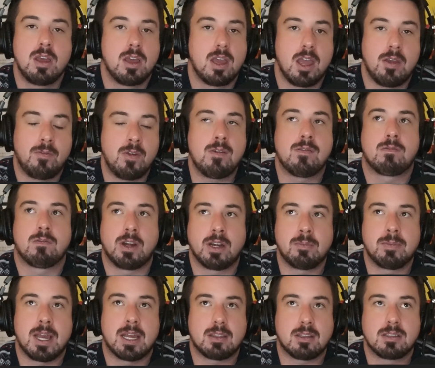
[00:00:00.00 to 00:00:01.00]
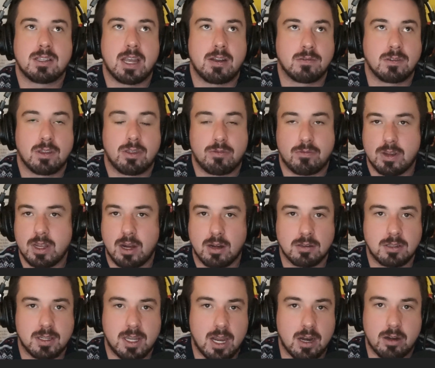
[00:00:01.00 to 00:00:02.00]
have a running back that's averaging 3
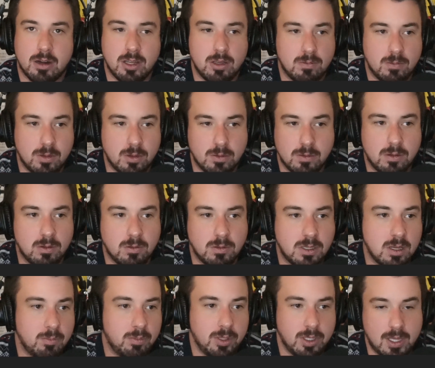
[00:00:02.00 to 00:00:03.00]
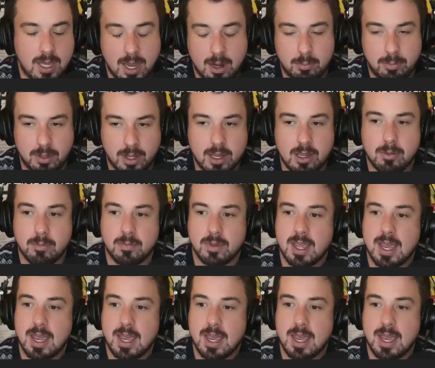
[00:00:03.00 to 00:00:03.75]
yards a carry, you simply can't play him.